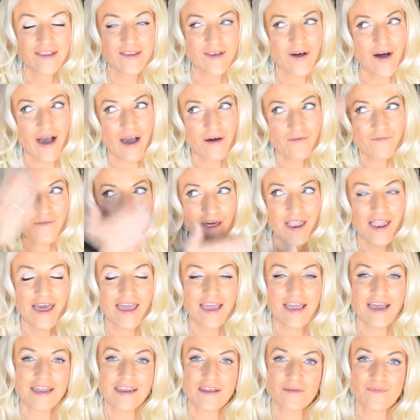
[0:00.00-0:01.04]
So I feel
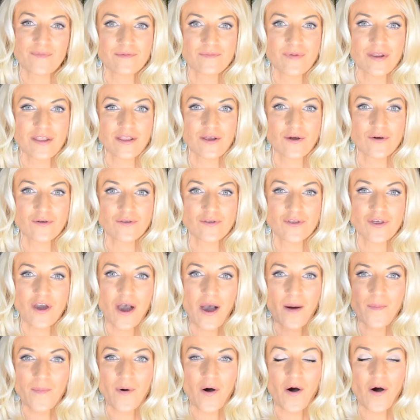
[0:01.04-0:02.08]
like I did a pretty good
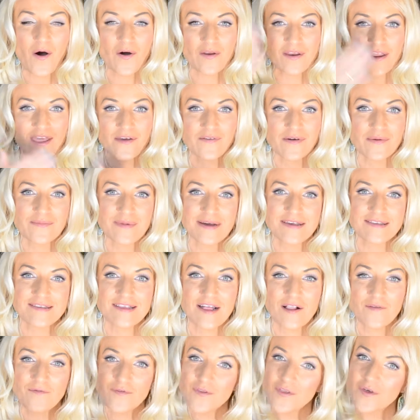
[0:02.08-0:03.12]
job on giving
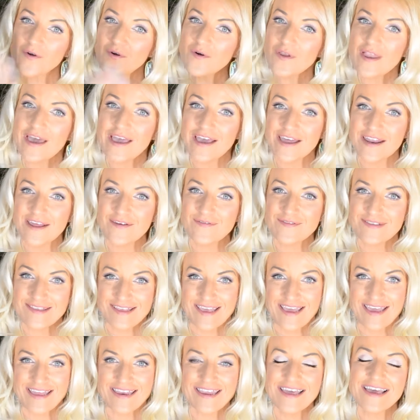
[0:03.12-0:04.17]
myself new layer of
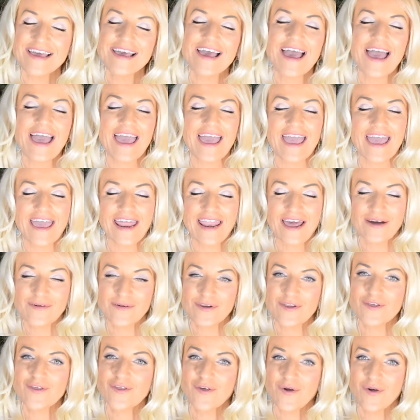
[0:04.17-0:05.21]
skin, and I want
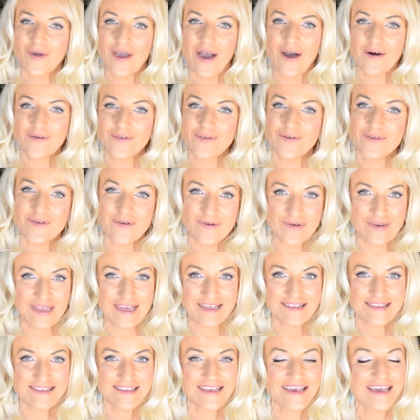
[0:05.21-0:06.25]
to show you how to do
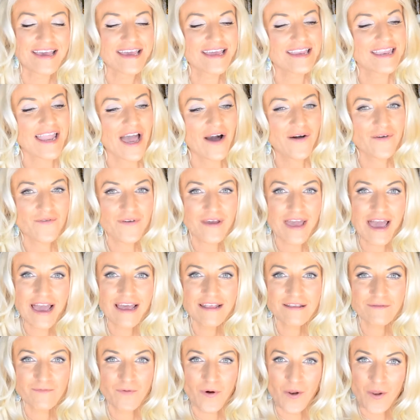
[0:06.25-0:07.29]
this. Now if you
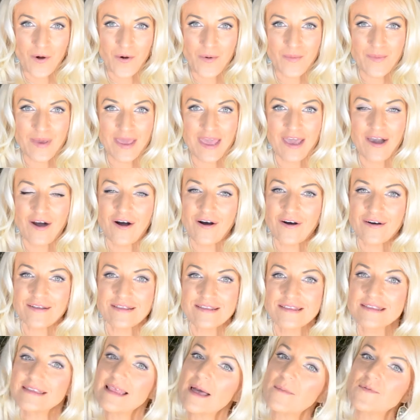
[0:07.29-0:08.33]
guys follow me on
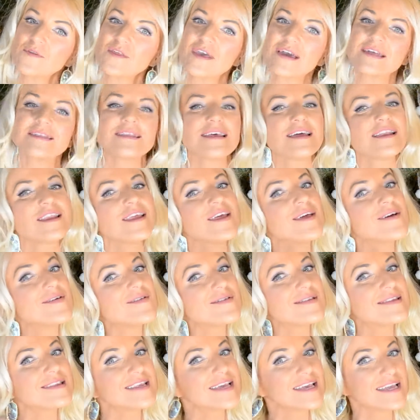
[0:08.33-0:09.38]
Snapchat, then you've
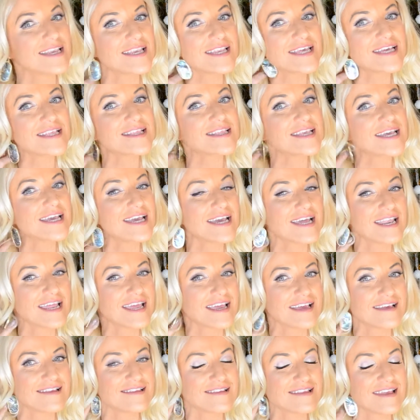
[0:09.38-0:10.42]
seen these
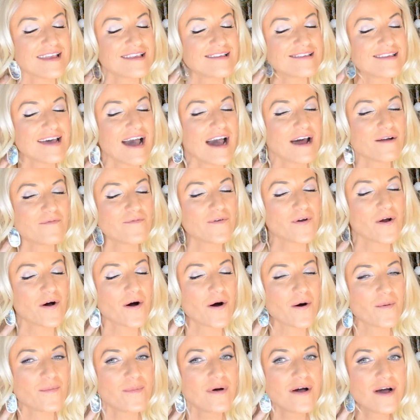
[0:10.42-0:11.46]
earrings. These are
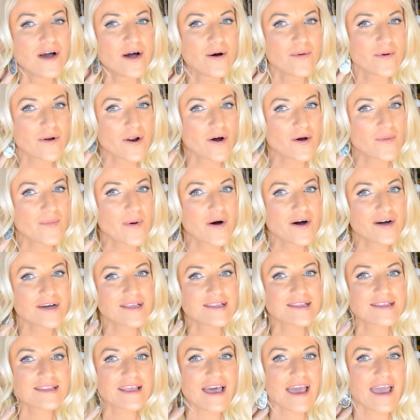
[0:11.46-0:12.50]
from Rockbox
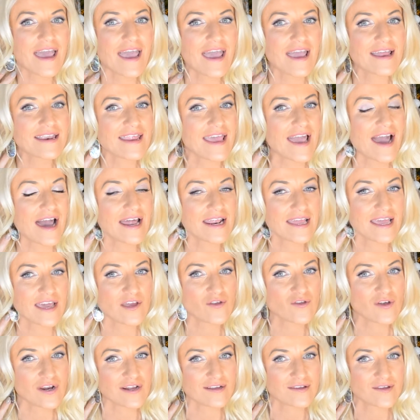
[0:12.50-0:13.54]
and they are
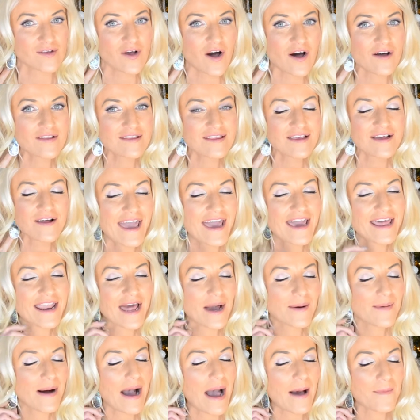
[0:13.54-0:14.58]
Kendra Scott, and
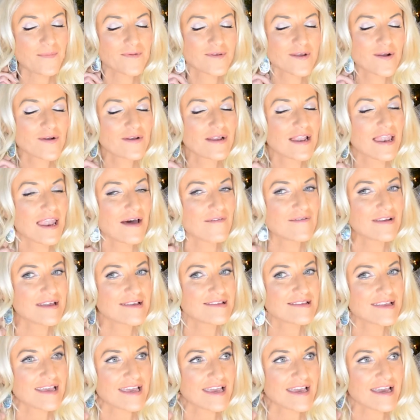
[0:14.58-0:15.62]
I absolutely love
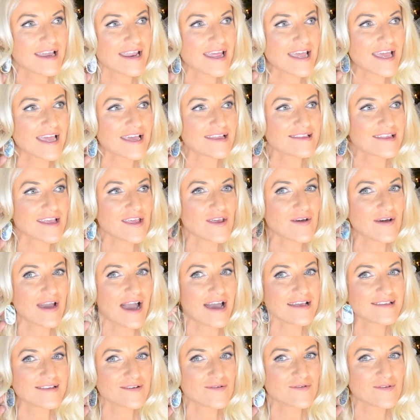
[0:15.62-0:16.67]
these earrings. You
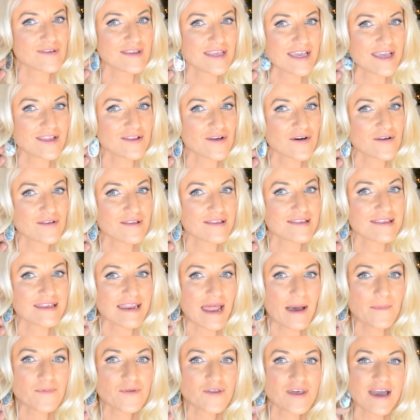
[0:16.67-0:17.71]
guys could see it on
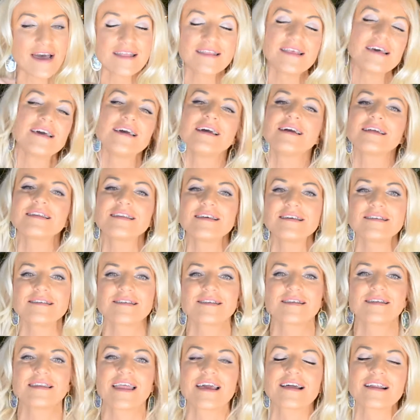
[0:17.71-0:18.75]
Snapchat. This
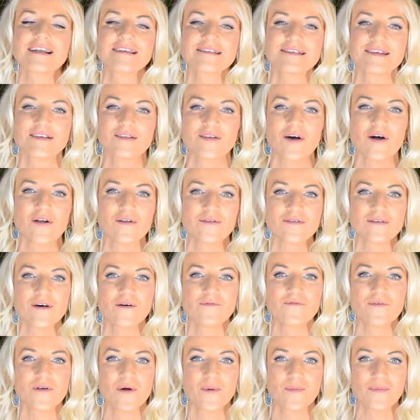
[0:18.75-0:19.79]
necklace is also
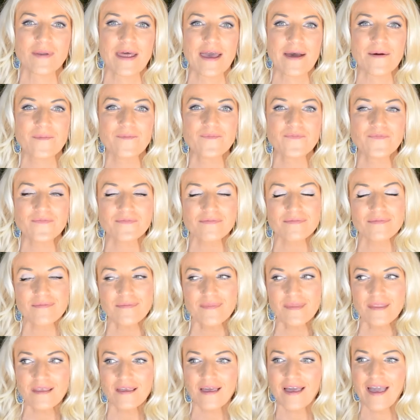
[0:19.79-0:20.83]
from them,
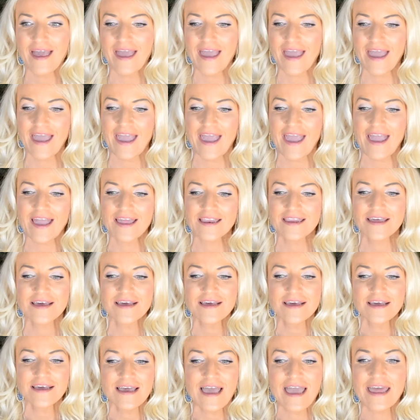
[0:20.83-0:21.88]
and
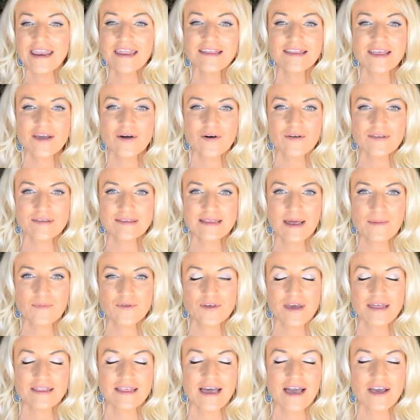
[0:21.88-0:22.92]
anything on
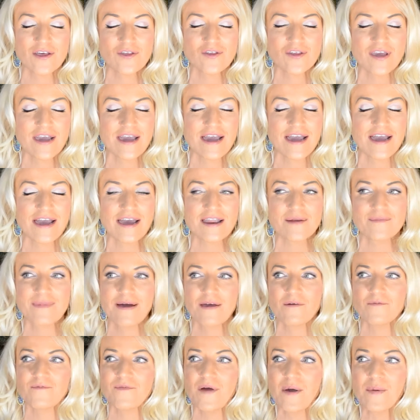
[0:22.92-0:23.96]
Snapchat I share,
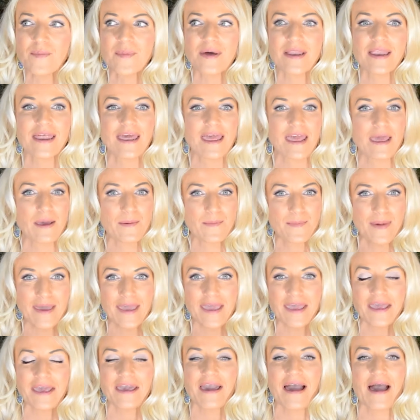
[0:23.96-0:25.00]
my family,
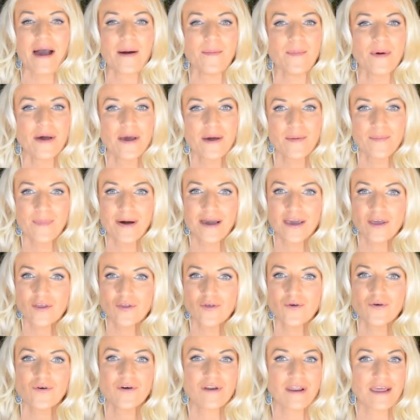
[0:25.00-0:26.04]
makeup, my
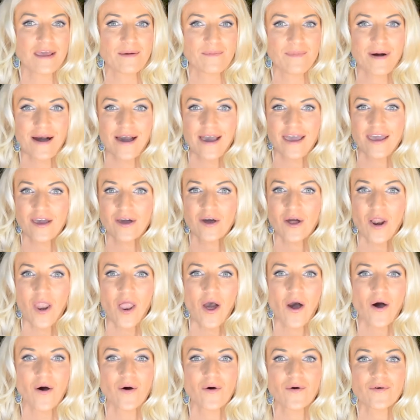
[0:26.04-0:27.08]
jewelry, my
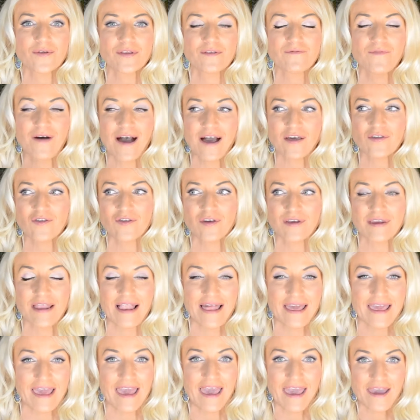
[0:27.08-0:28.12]
clothes, fashion,
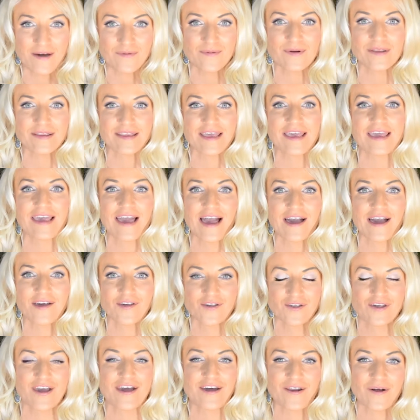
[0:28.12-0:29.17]
like everything I
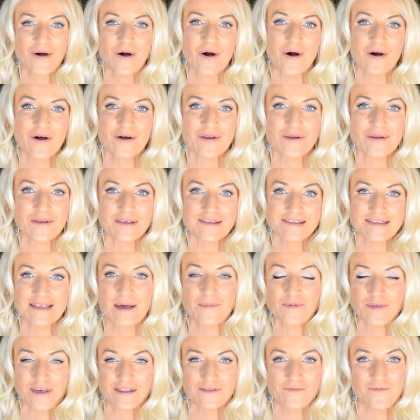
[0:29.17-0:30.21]
share on
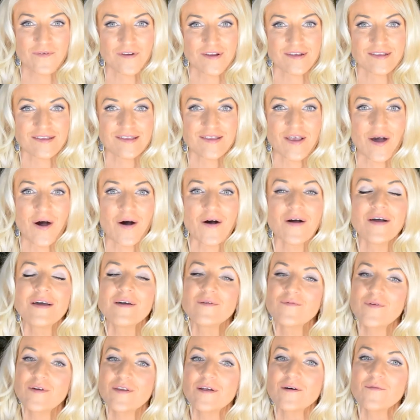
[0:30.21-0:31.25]
Snapchat first. So
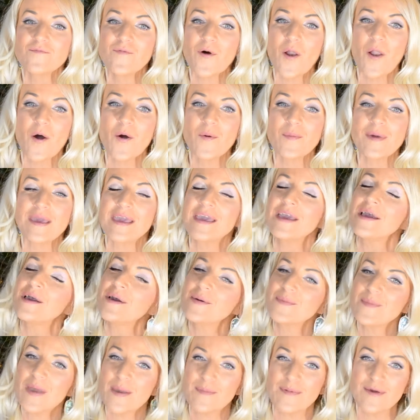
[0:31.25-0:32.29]
if you don't follow me,
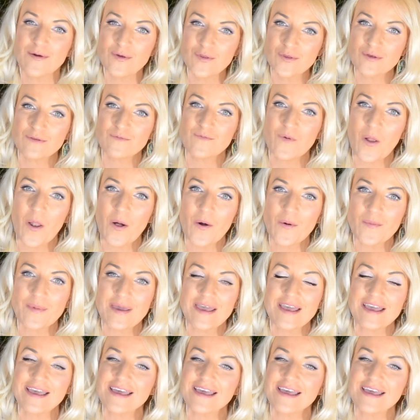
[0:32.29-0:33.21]
maybe you should follow me.